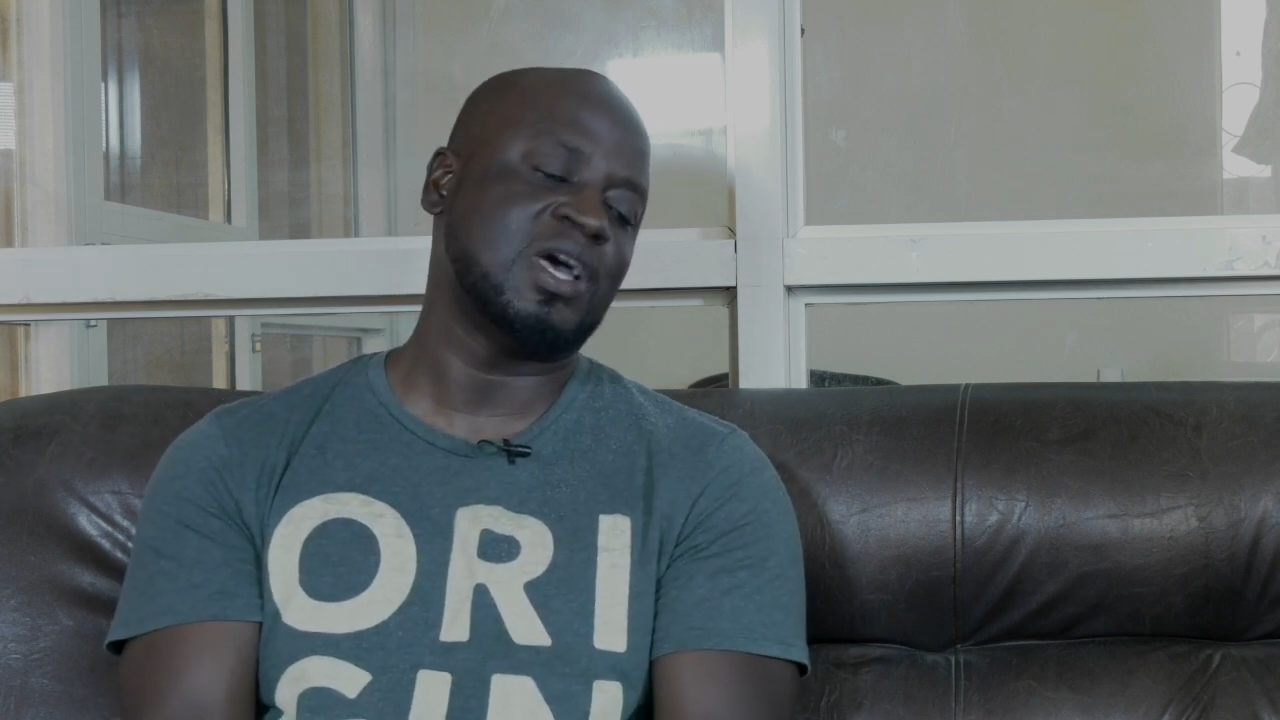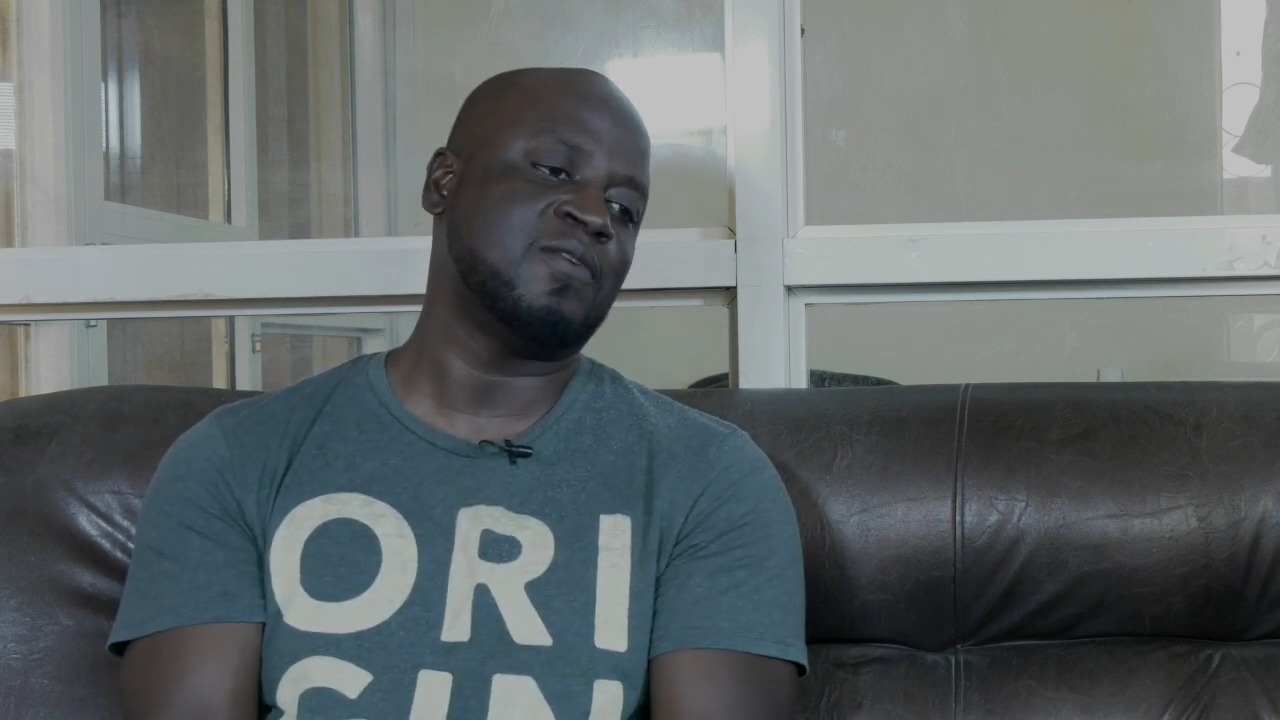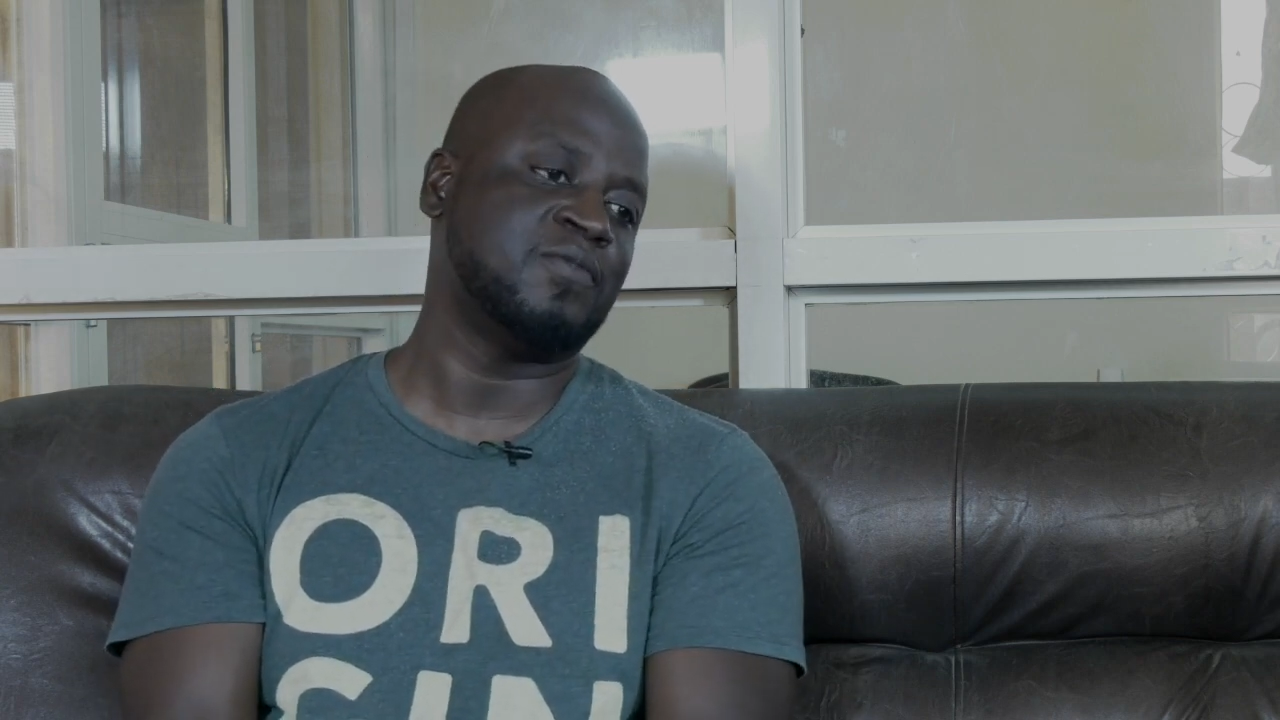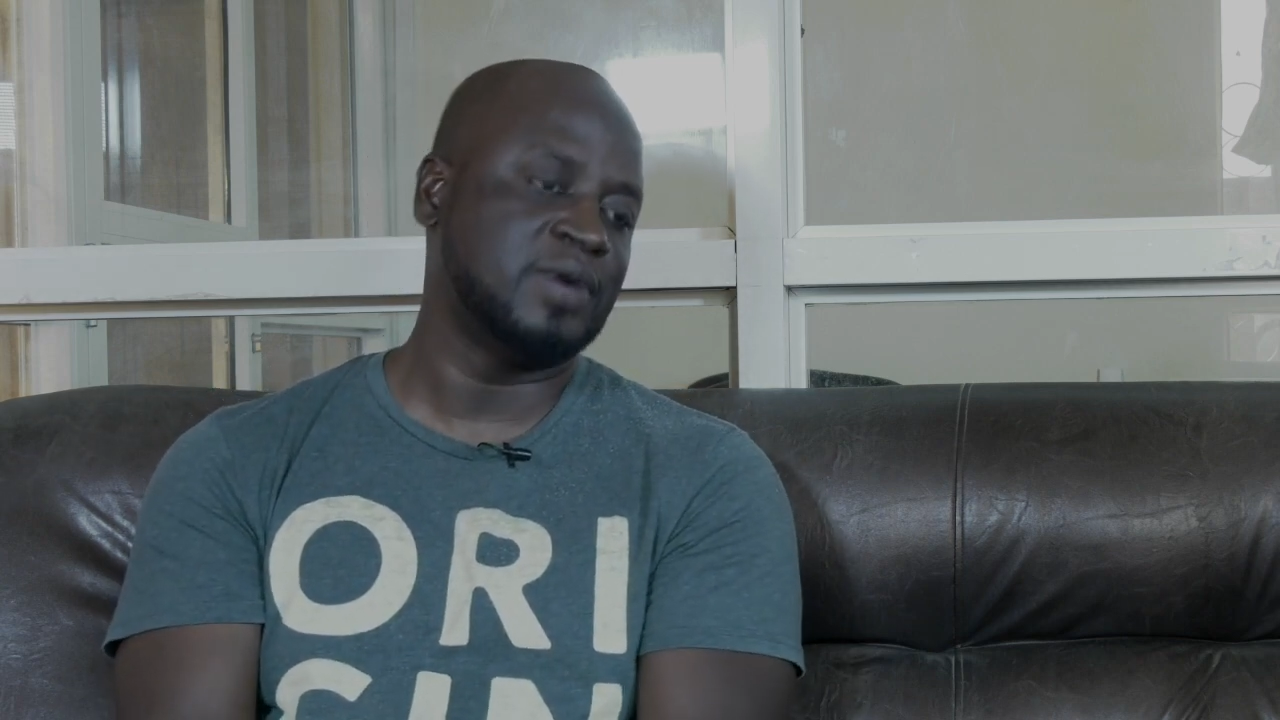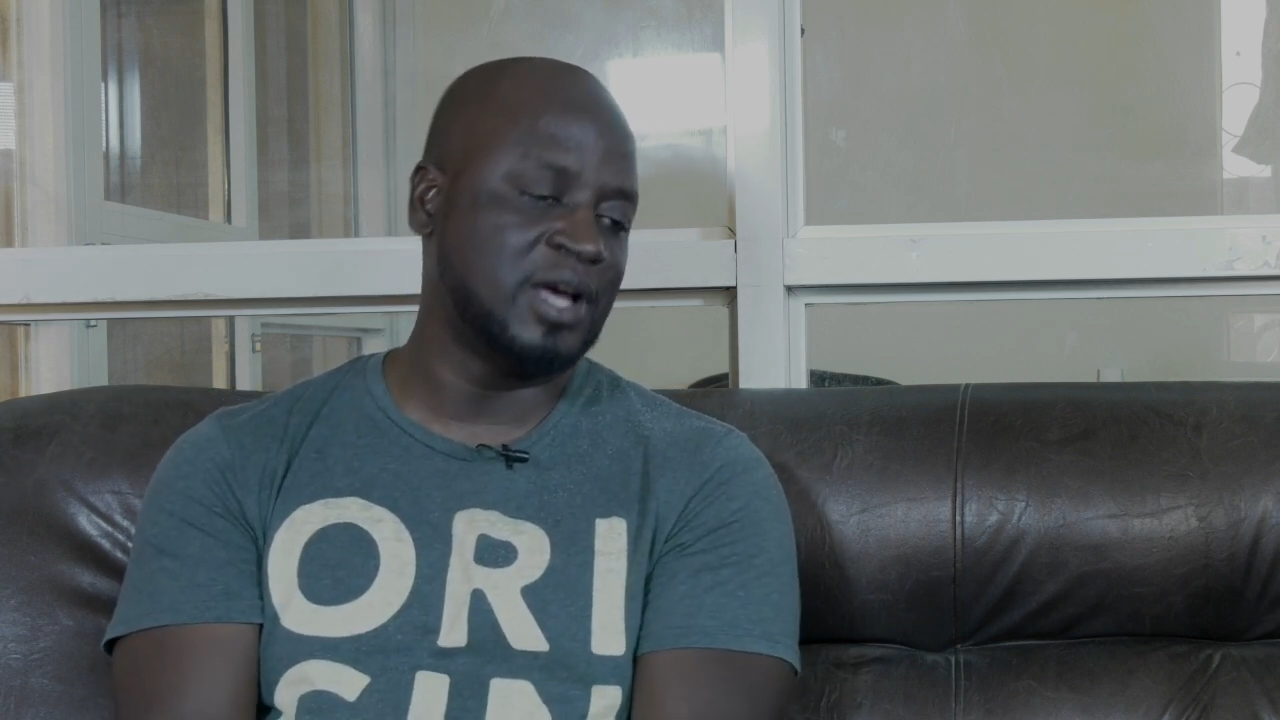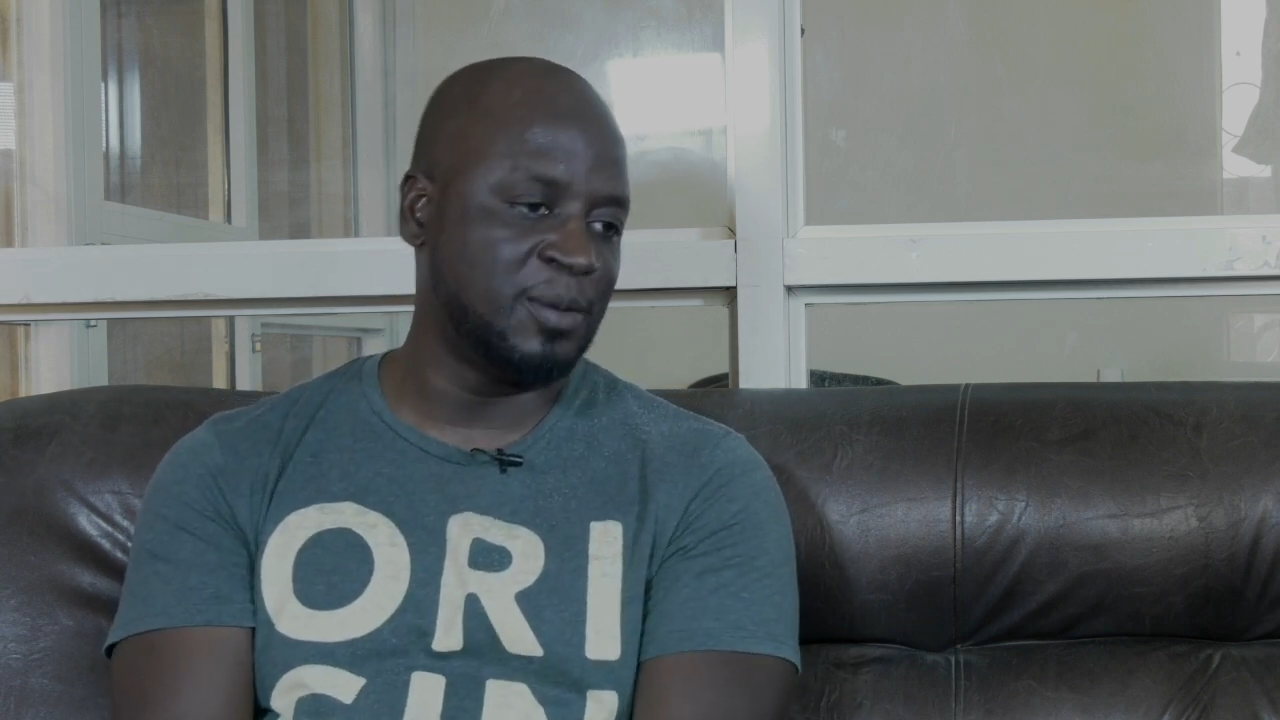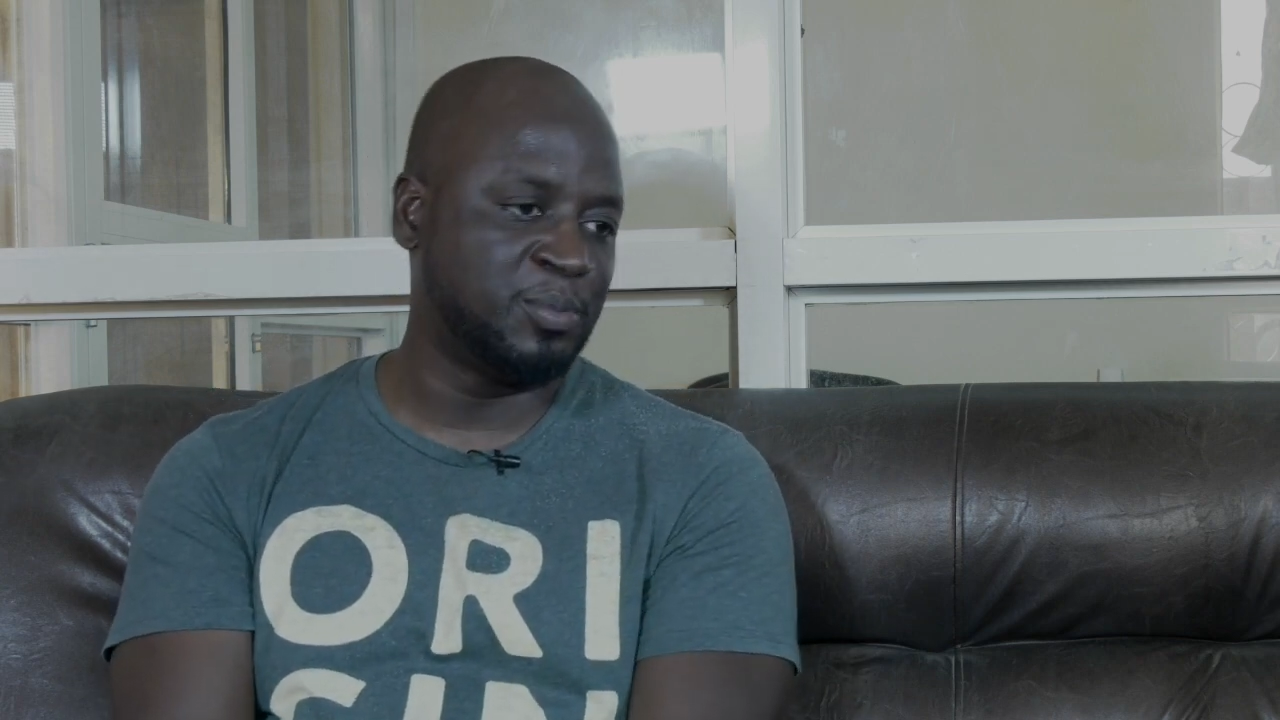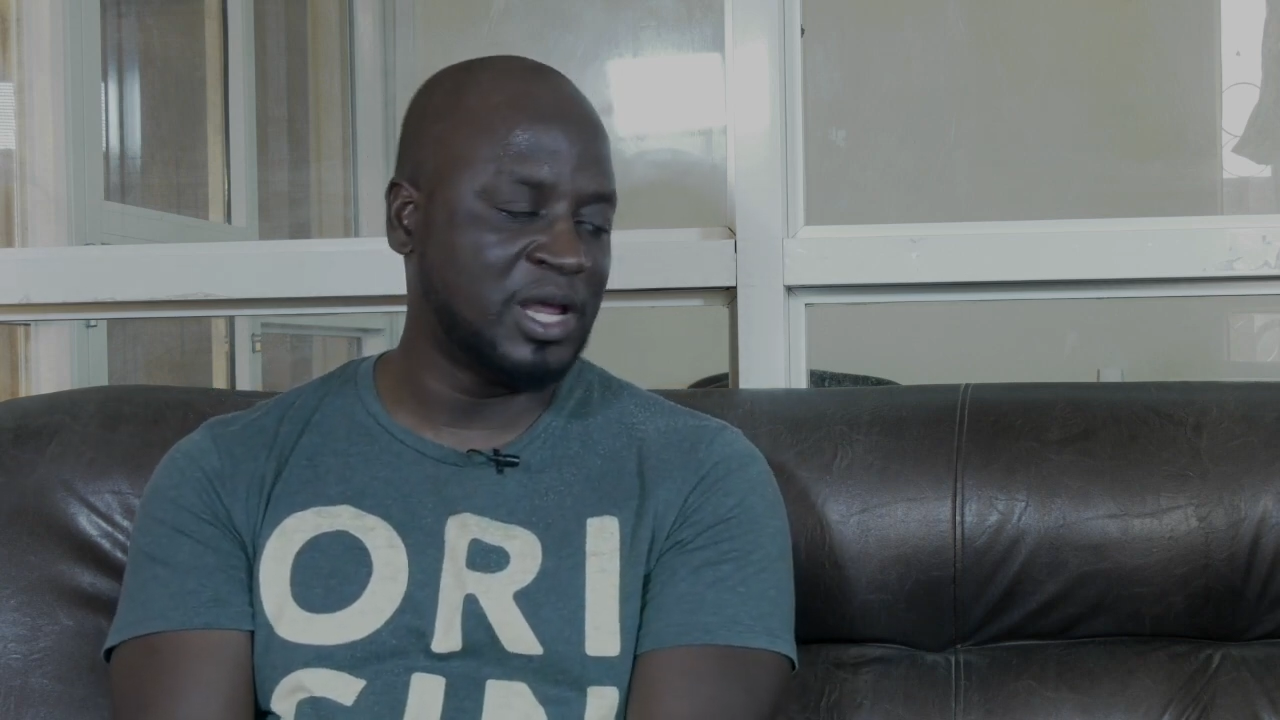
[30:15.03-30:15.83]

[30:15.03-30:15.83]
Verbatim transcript: to have uh,